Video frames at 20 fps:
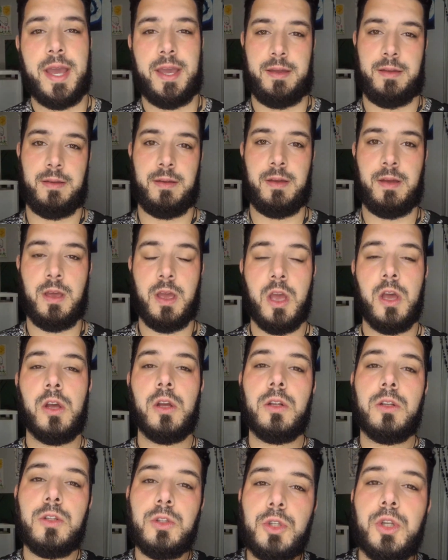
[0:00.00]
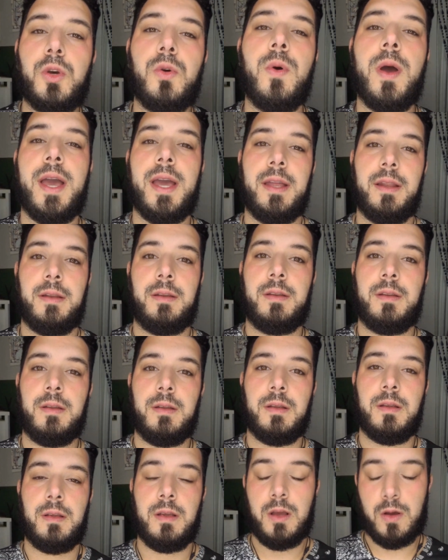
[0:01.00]
it. Do it
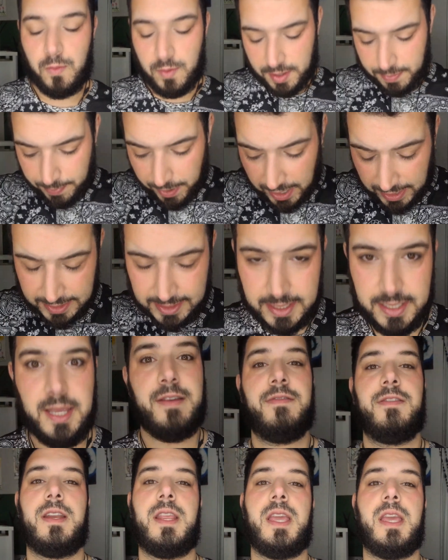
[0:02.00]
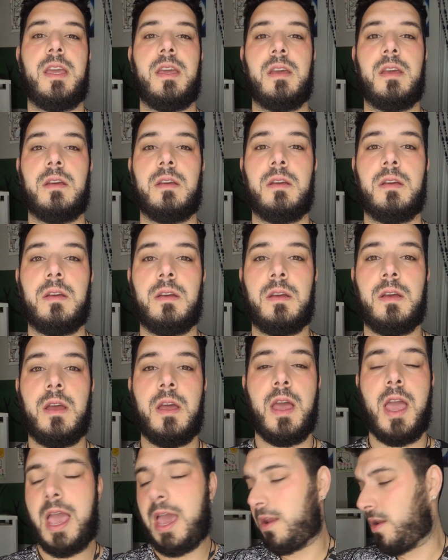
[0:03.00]
with positivity.
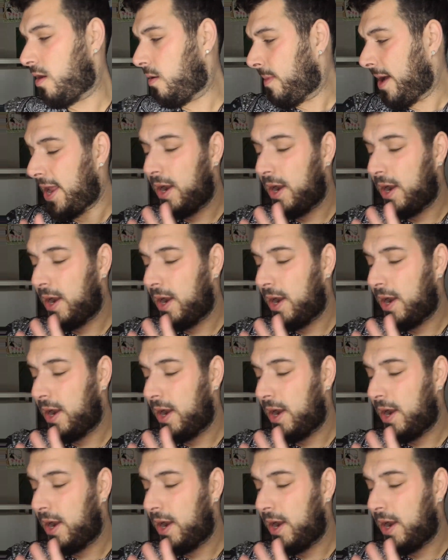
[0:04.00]
And no